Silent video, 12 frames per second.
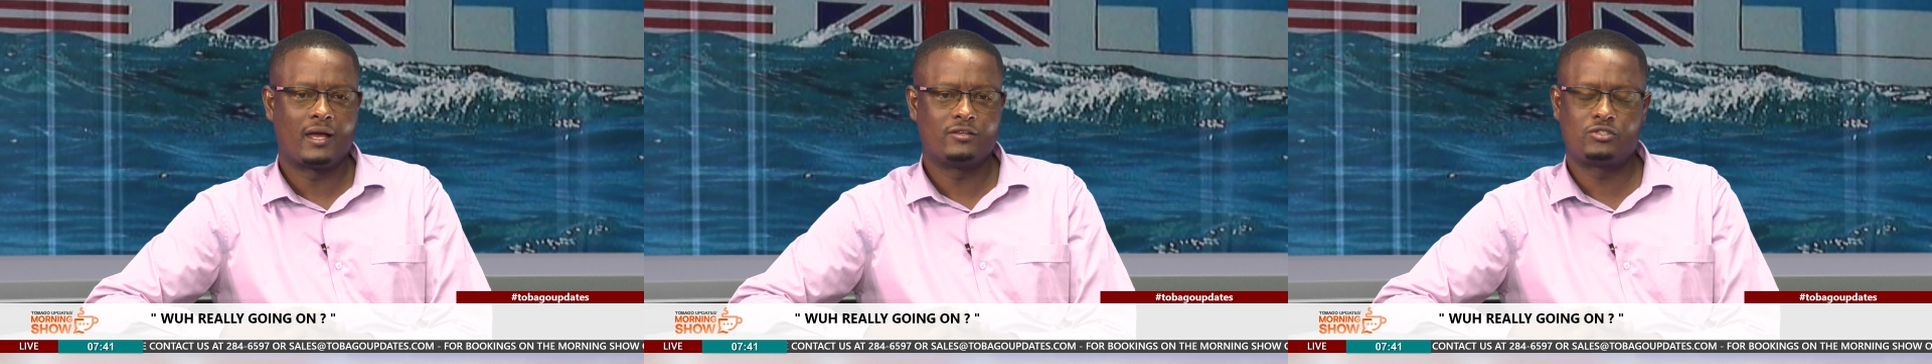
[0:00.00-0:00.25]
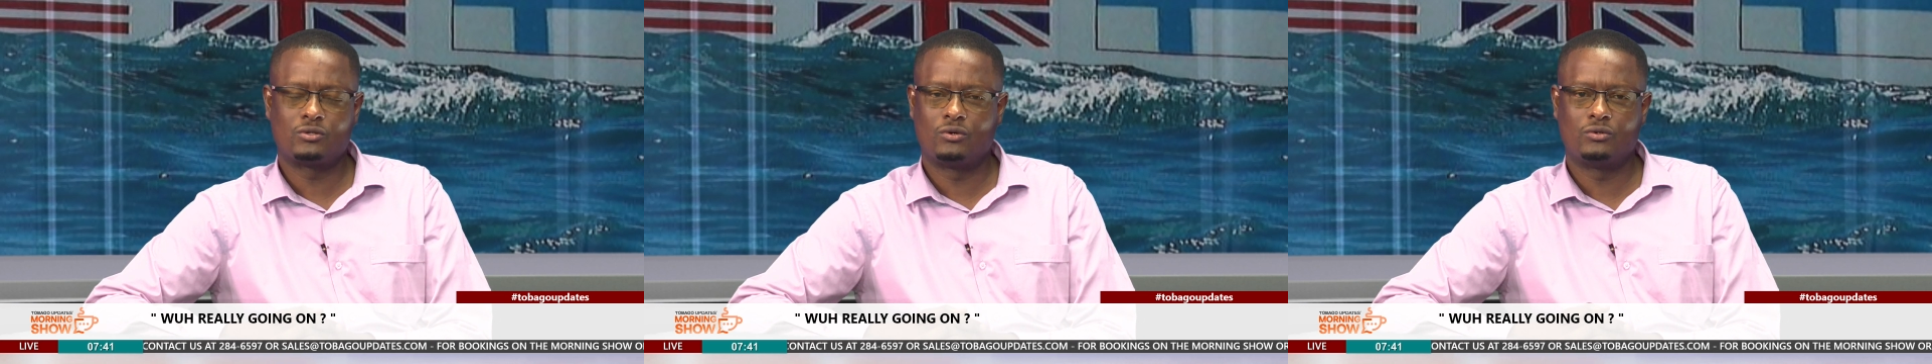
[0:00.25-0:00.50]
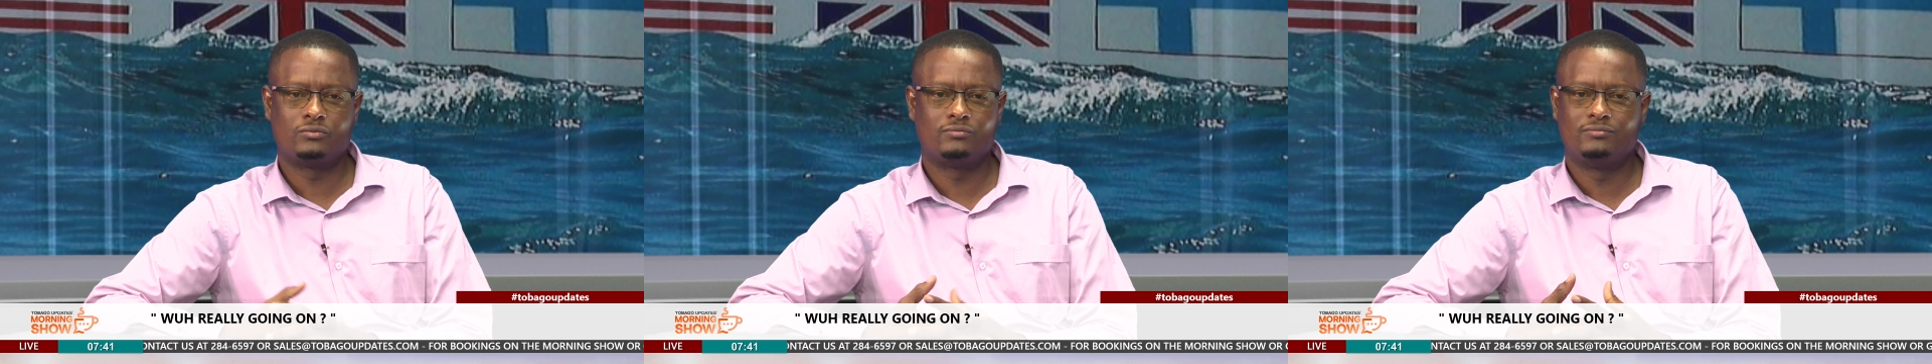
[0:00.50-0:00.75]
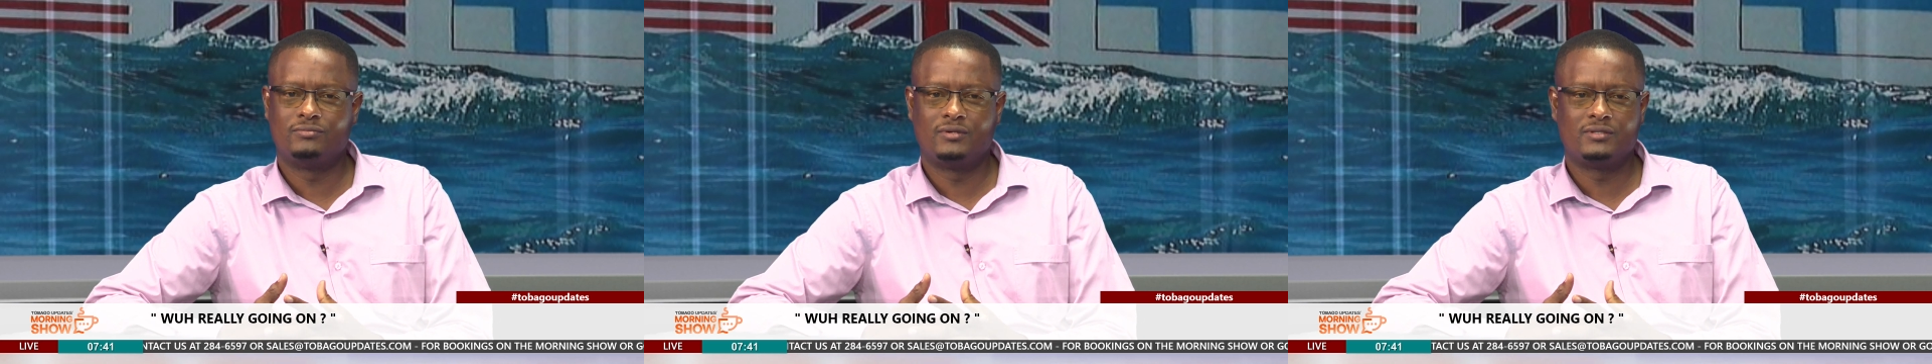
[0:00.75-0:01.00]
And so
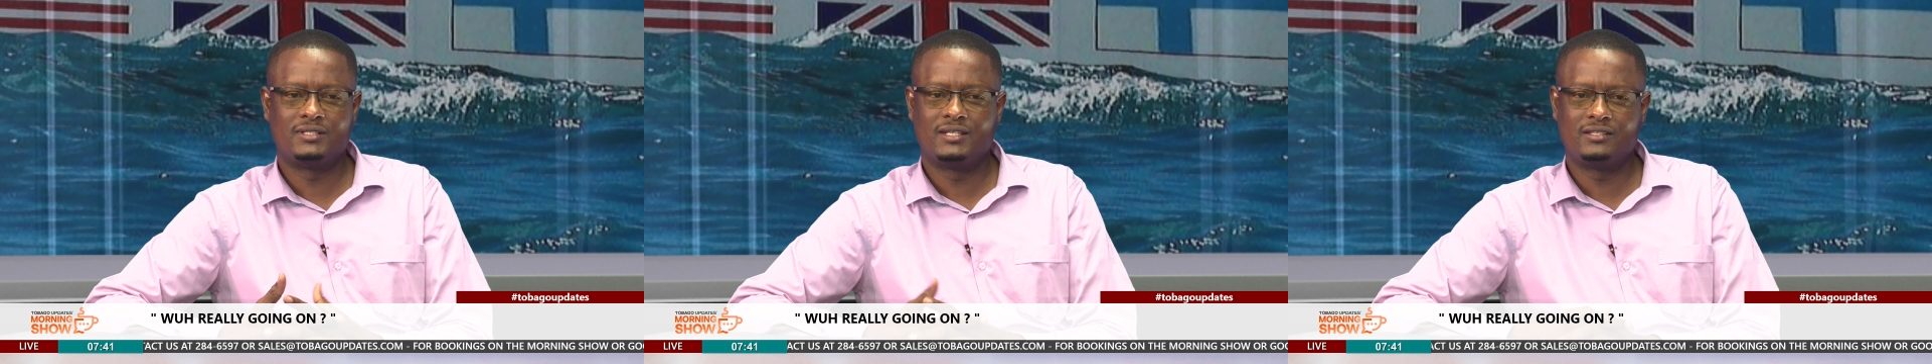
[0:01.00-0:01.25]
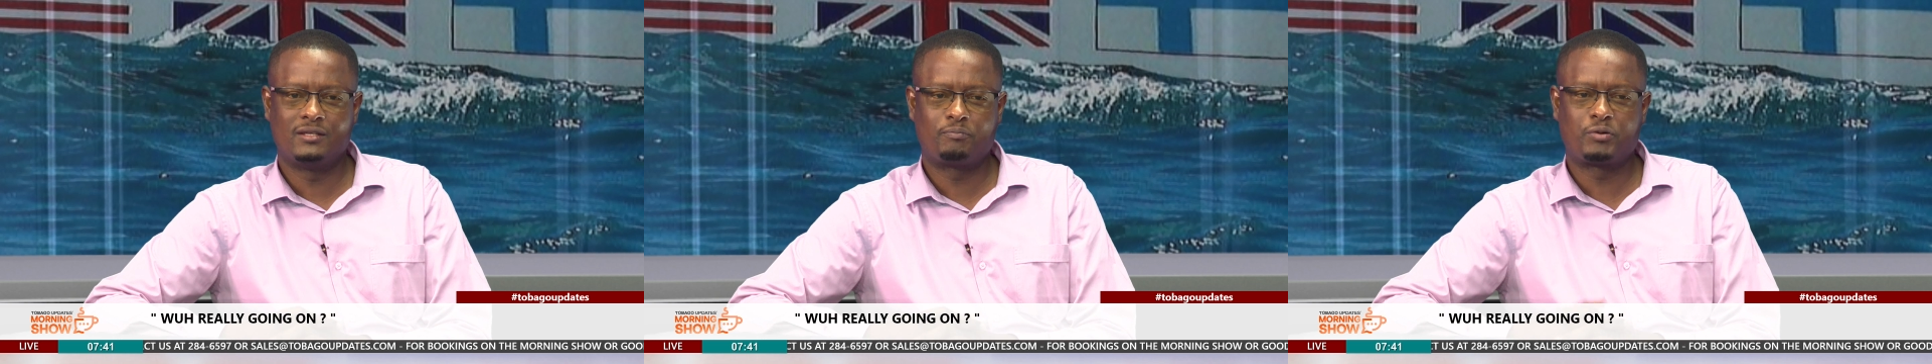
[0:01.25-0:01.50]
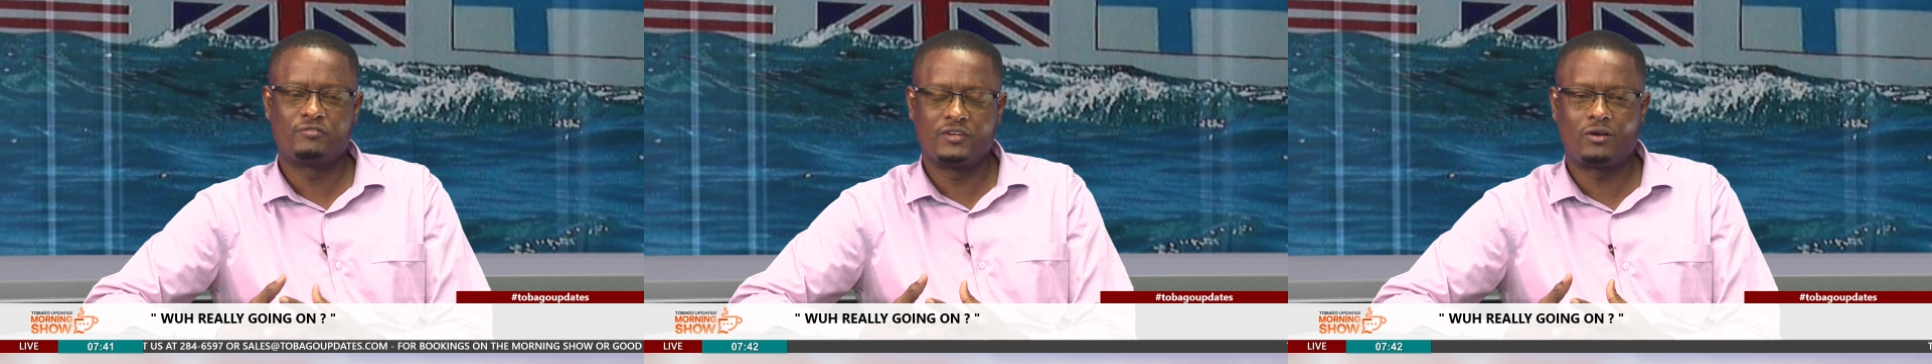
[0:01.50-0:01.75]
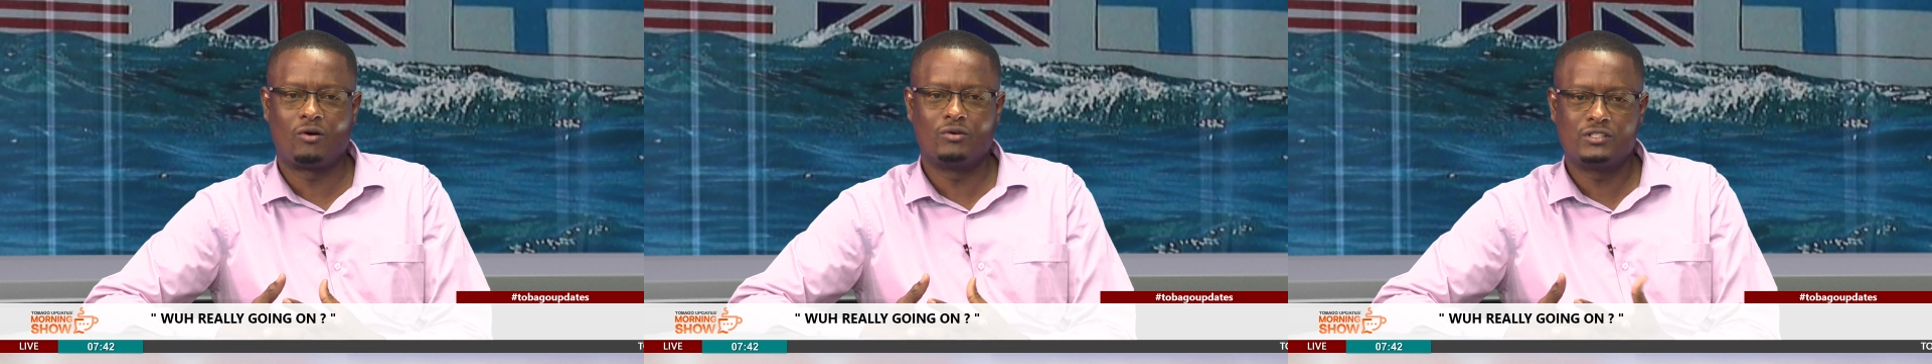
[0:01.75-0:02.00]
the Privy
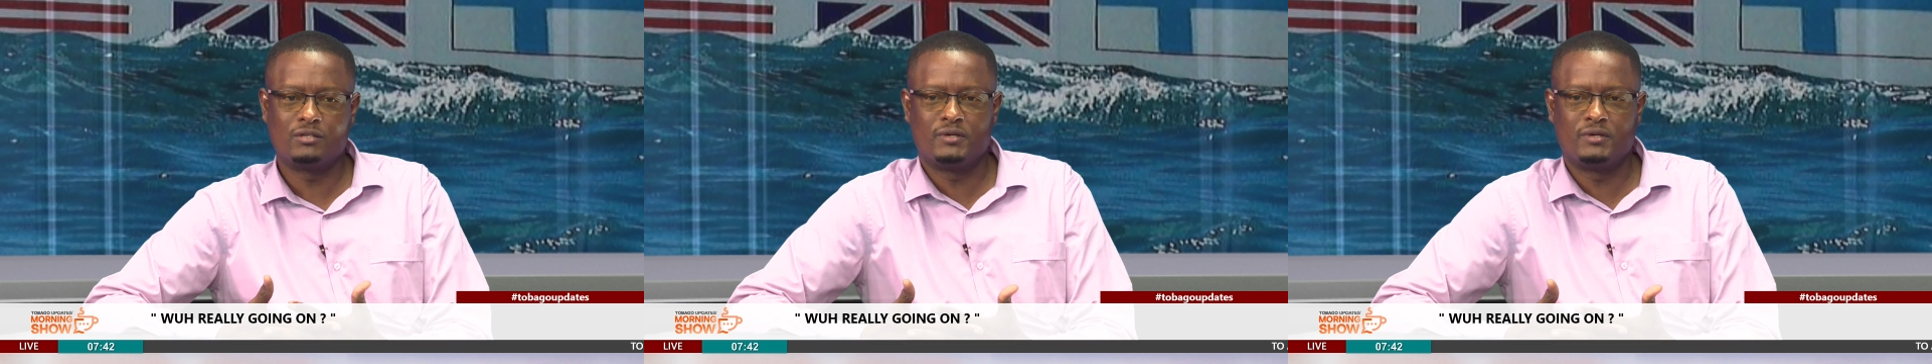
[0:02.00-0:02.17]
Council